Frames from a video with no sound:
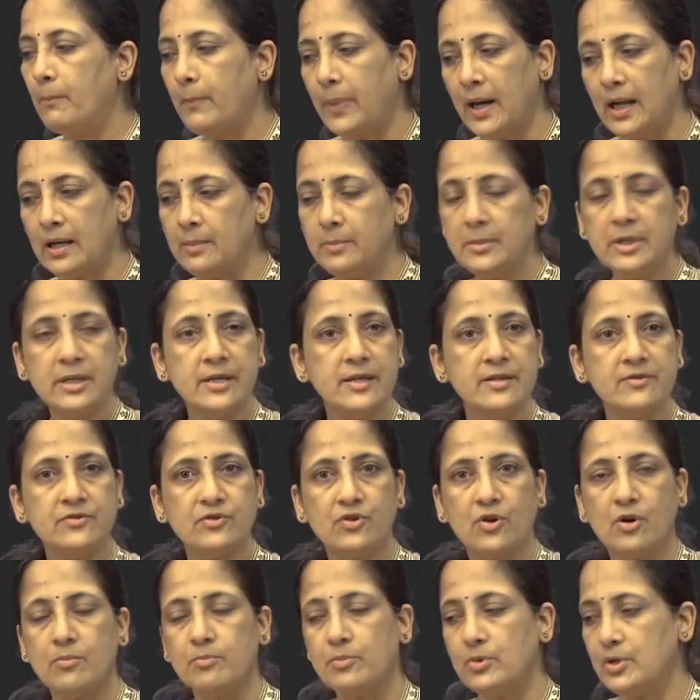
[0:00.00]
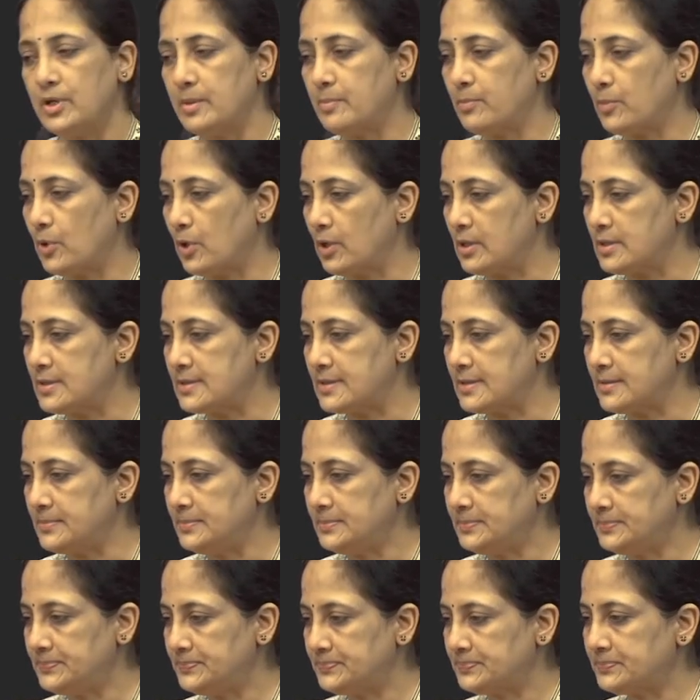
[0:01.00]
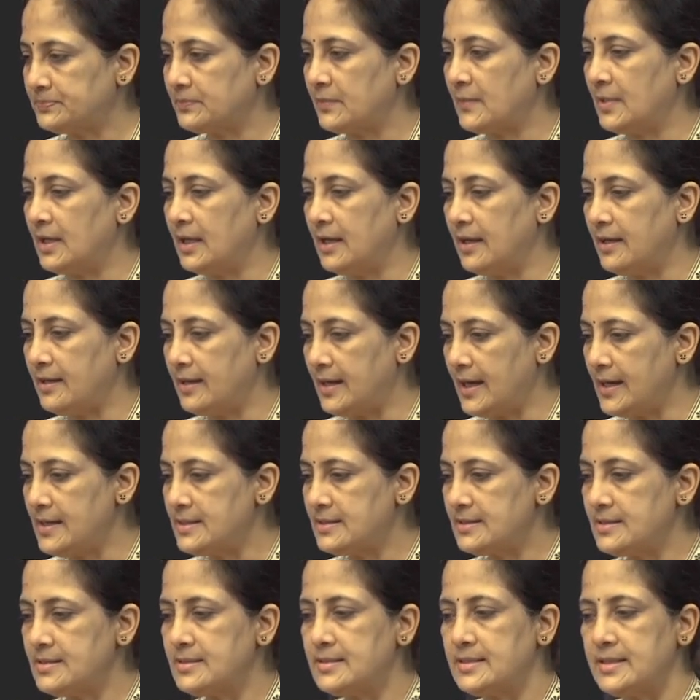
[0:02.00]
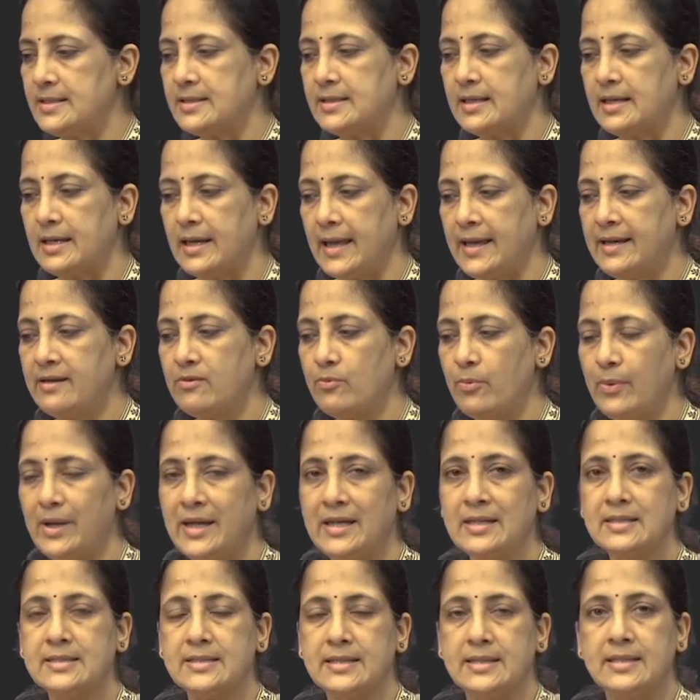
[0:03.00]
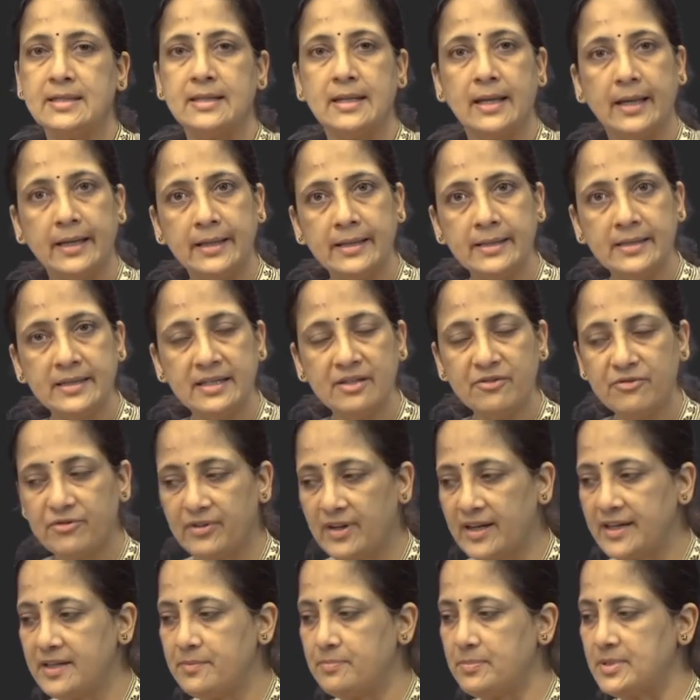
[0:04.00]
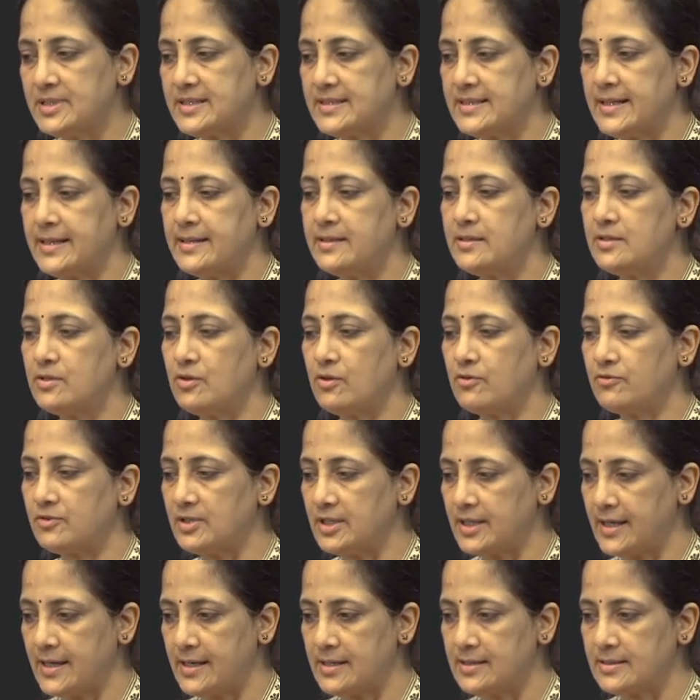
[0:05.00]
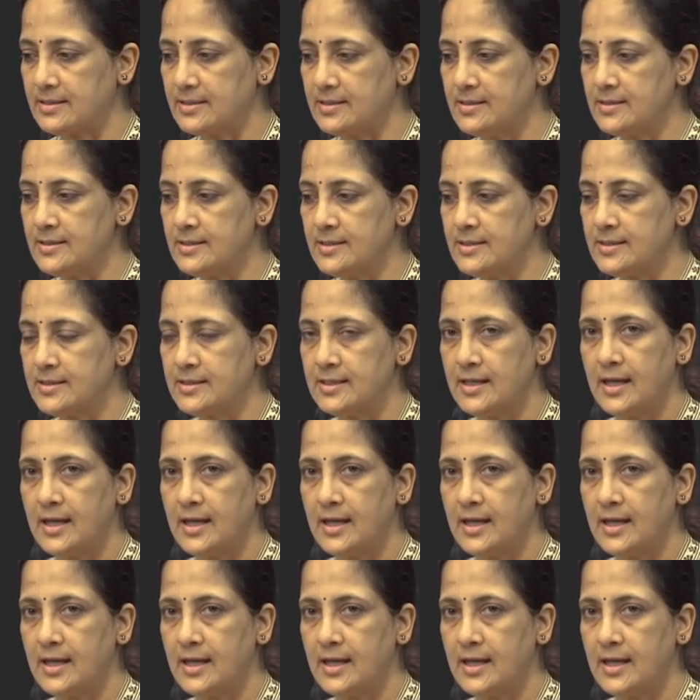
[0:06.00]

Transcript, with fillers: Pulmonary thromboembolism arises in the leg veins in 95 percent of the cases